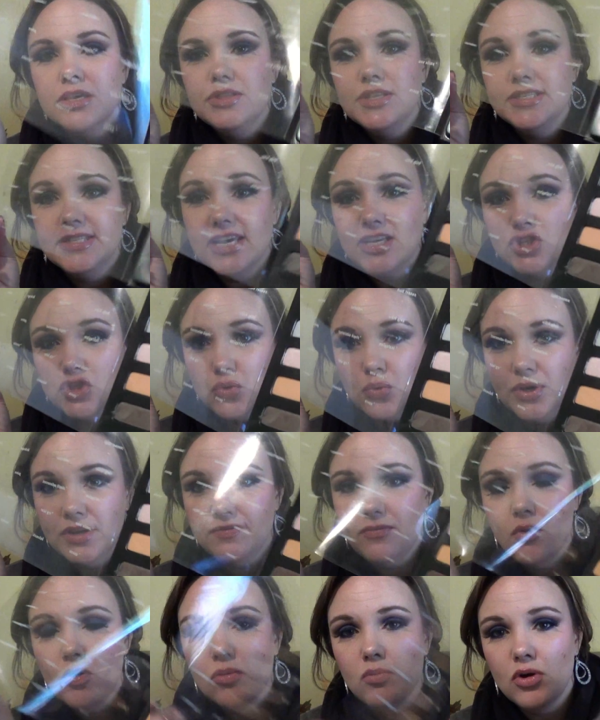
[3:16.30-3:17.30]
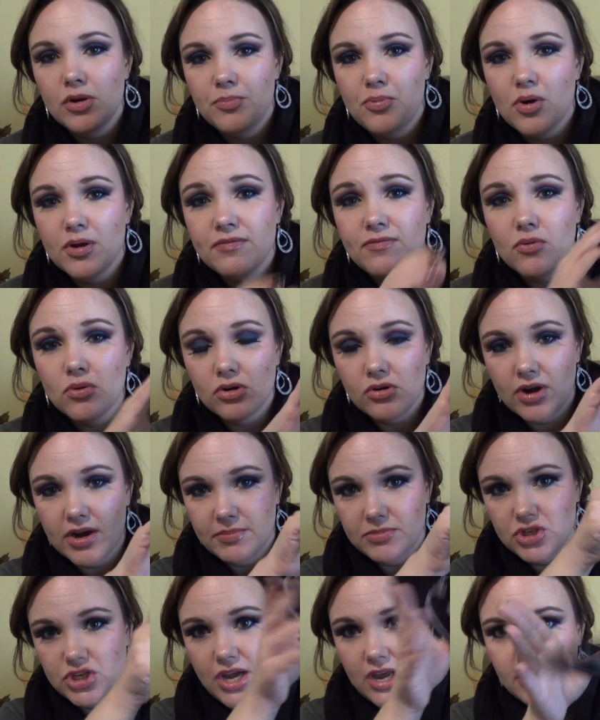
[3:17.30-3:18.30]
This has 24 1.4 gram
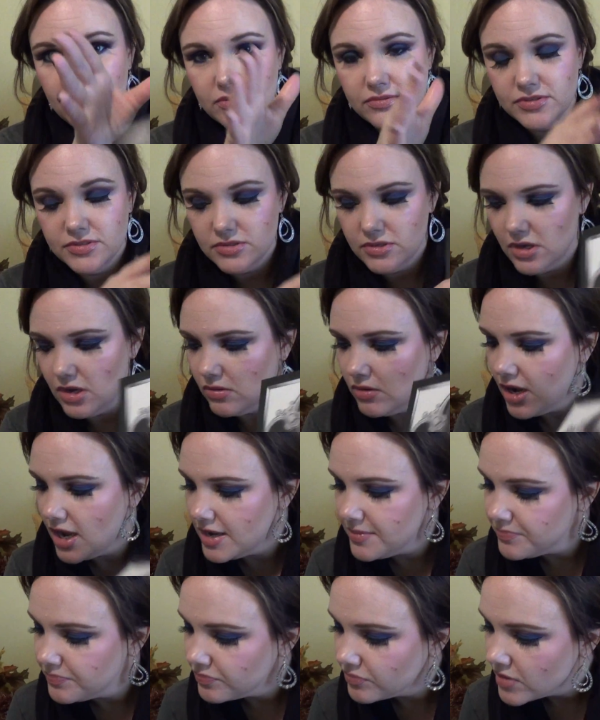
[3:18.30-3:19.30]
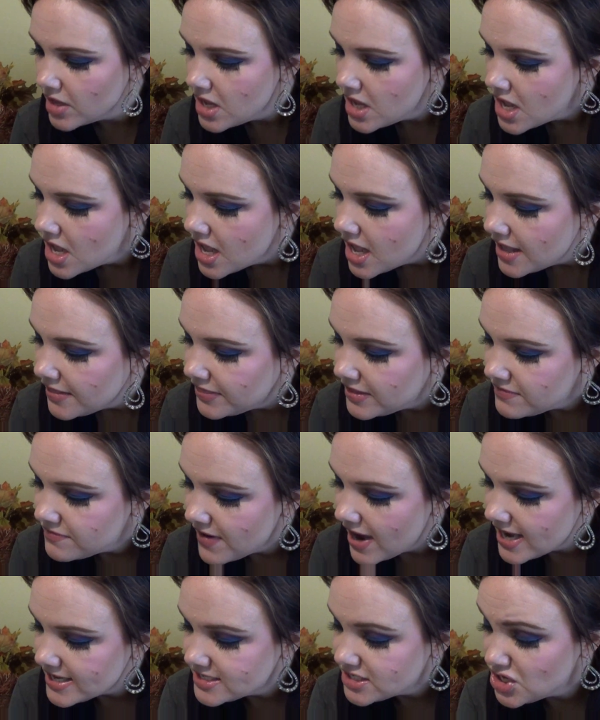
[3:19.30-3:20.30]
shadows, okay? The
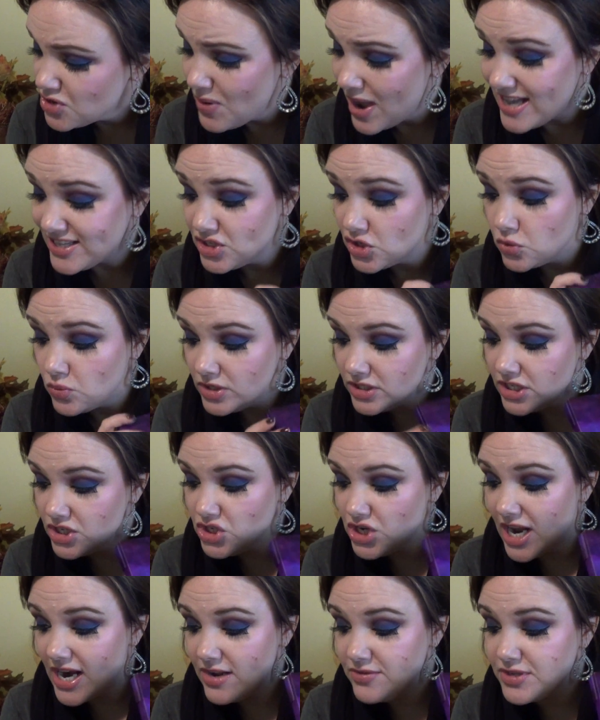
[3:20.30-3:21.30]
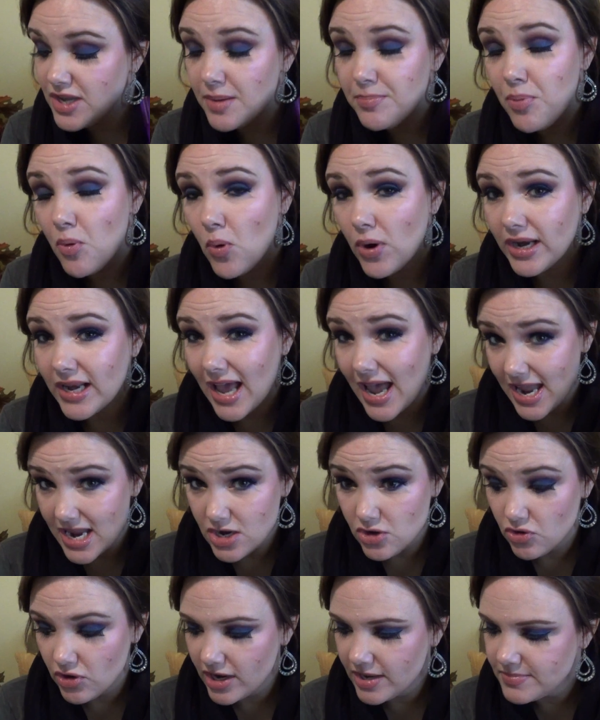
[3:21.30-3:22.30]
Vice 2 has 20 shadows at
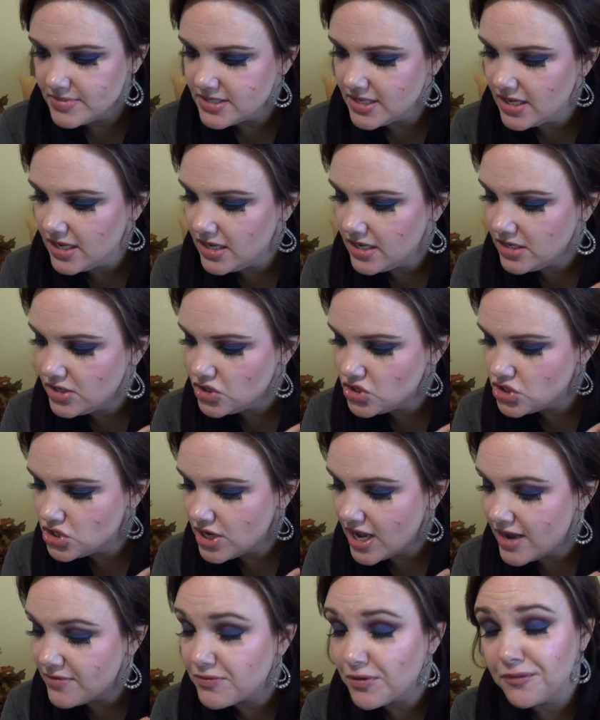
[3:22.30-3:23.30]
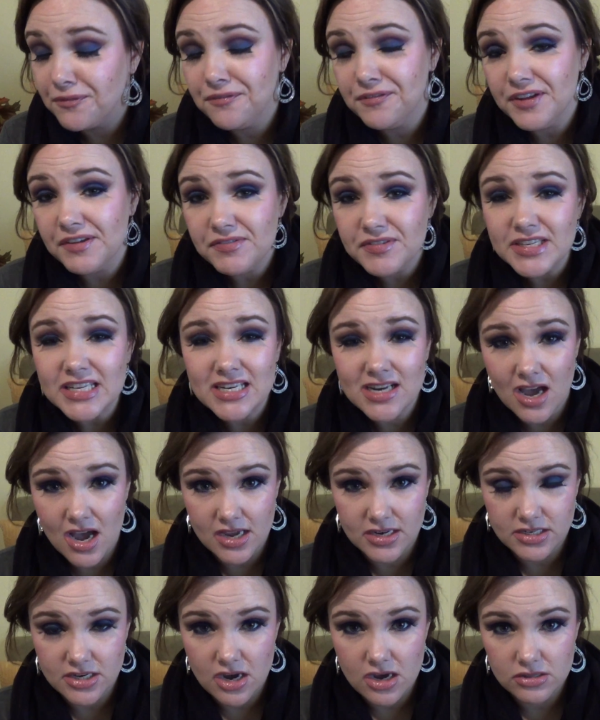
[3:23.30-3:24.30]
0.8 grams each for
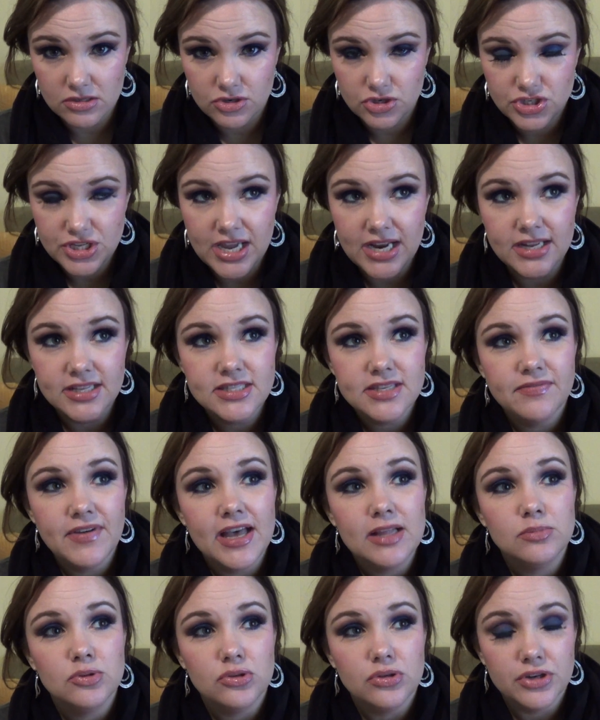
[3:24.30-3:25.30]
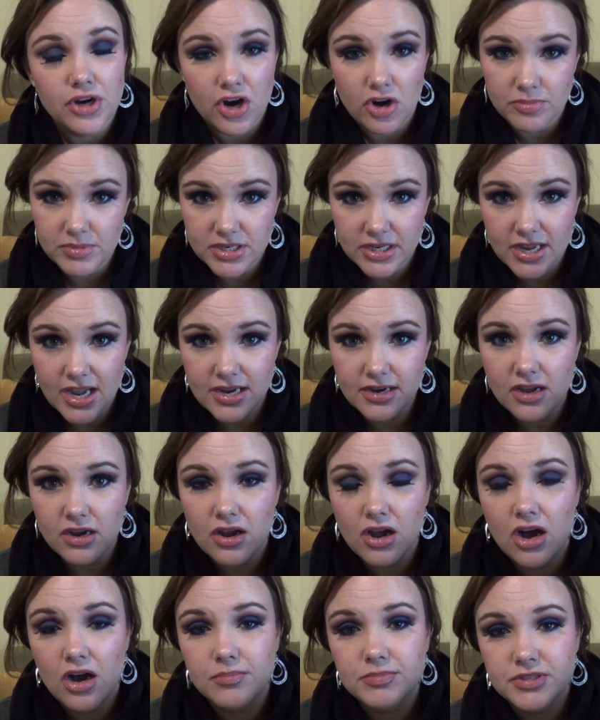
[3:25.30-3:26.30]
$59, and it's available at
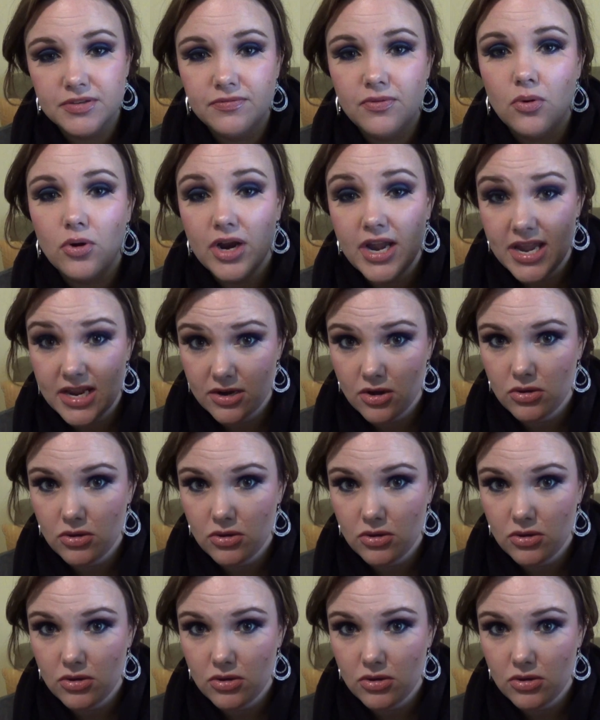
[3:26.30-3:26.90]
UrbanDecay.com, Sephora, and